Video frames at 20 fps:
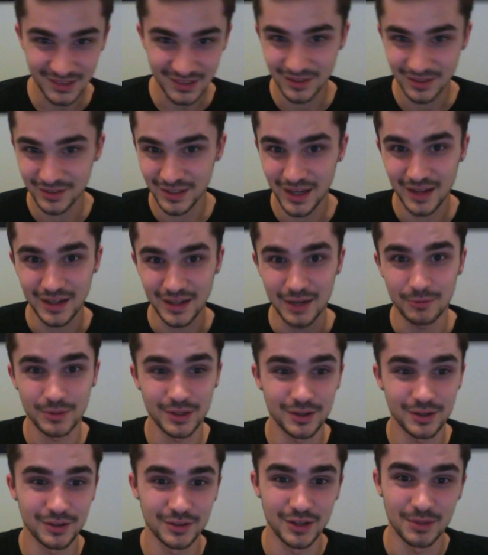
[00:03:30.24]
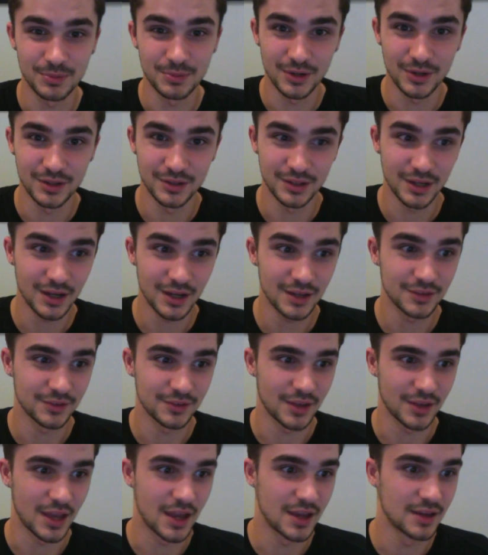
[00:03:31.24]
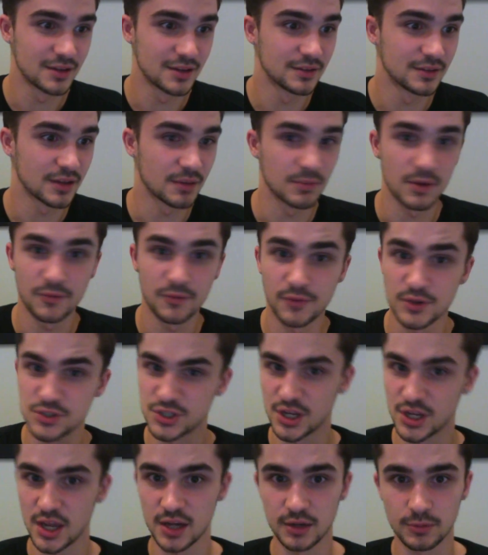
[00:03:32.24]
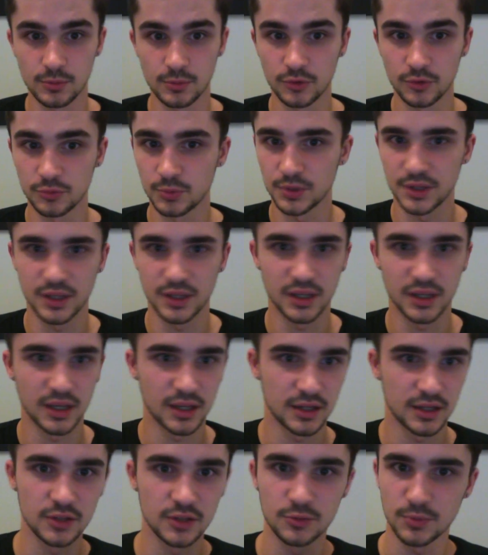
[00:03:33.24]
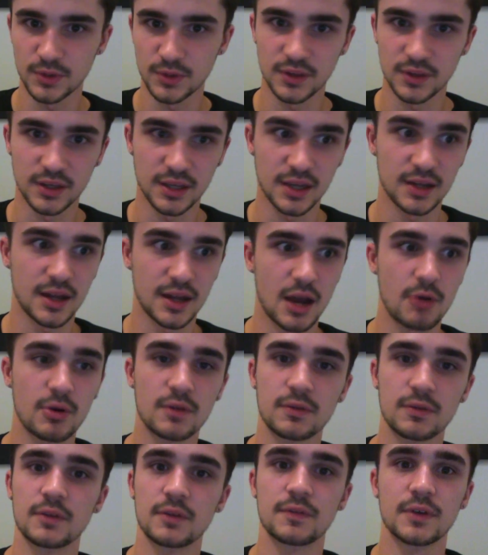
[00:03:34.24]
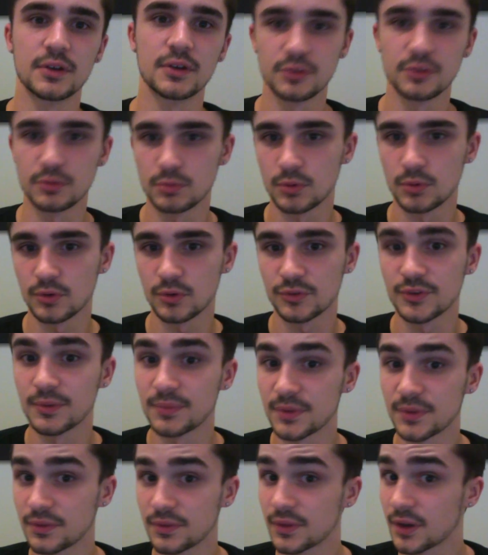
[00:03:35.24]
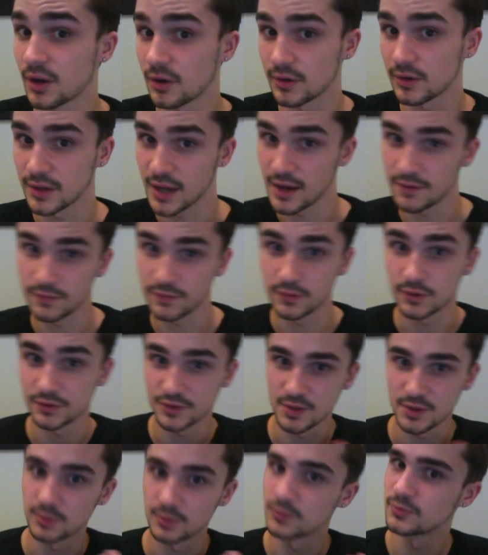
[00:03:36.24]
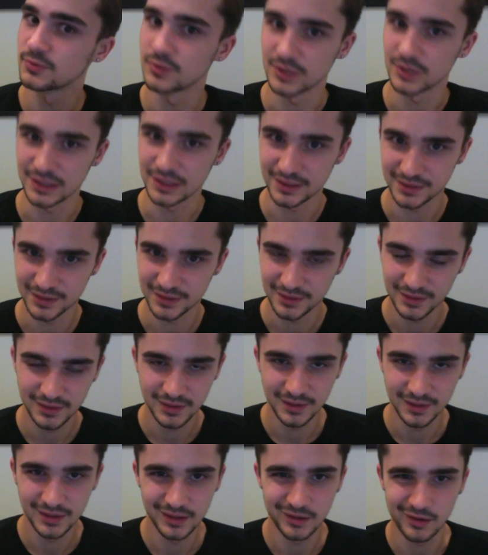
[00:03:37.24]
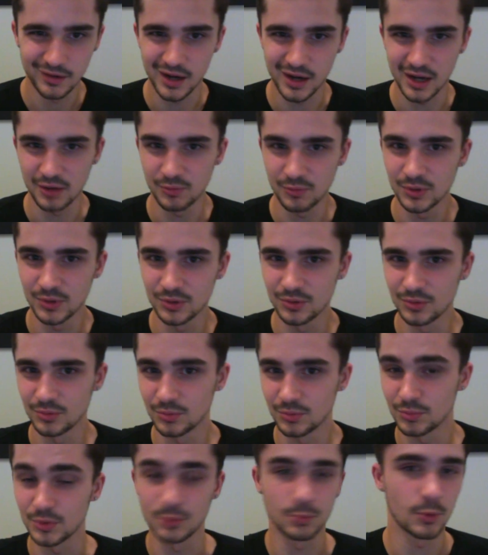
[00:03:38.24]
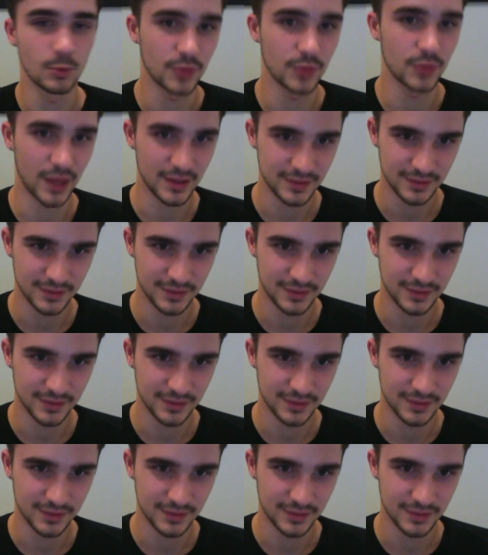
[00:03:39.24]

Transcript: Yeah, now we'll get on to upgrading the guys, and I'm not fudging any rules. What they get is what they get. However, if I do roll something that they already have, for example, Fleet, I will re-roll that.